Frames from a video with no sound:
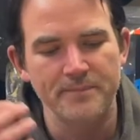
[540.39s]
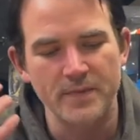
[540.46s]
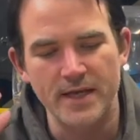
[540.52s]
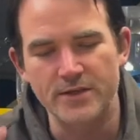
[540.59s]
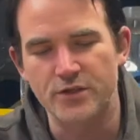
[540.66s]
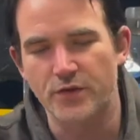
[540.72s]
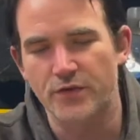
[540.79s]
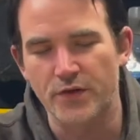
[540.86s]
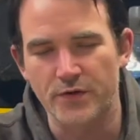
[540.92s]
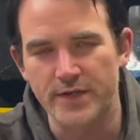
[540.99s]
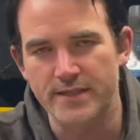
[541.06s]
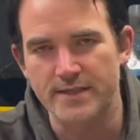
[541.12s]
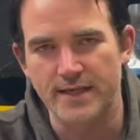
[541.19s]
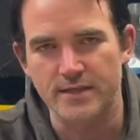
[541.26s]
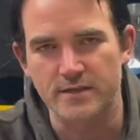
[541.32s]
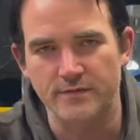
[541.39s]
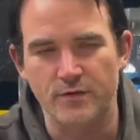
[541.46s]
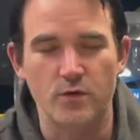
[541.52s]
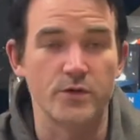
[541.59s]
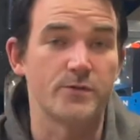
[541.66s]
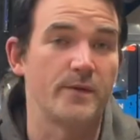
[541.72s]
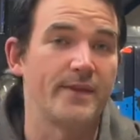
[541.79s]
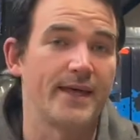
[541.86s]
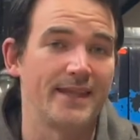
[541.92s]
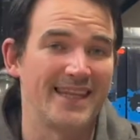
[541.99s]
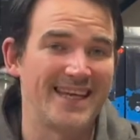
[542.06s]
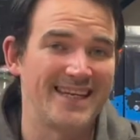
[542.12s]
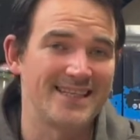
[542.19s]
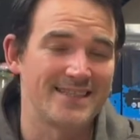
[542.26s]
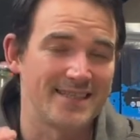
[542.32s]
Issue 36, of course, will then
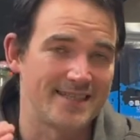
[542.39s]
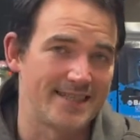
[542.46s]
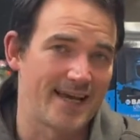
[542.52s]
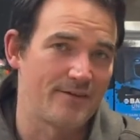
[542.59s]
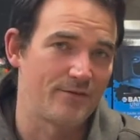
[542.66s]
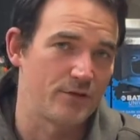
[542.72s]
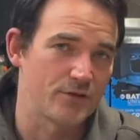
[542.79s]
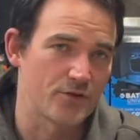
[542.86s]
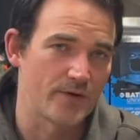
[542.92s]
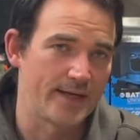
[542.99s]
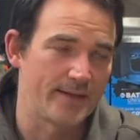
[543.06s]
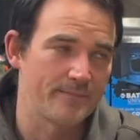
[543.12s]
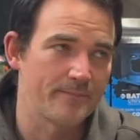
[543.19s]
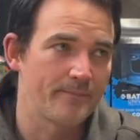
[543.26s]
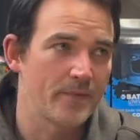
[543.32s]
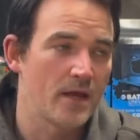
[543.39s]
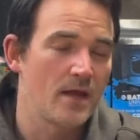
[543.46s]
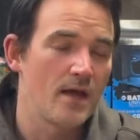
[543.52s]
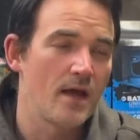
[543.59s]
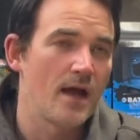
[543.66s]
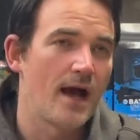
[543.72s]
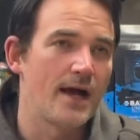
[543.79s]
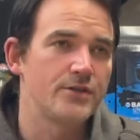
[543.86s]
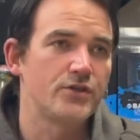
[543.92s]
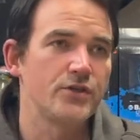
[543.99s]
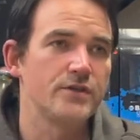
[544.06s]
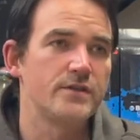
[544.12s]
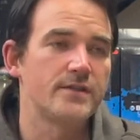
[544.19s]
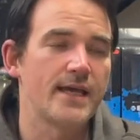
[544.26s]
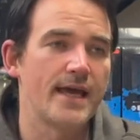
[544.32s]
lead into Devil's Reign. I
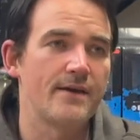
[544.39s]
should say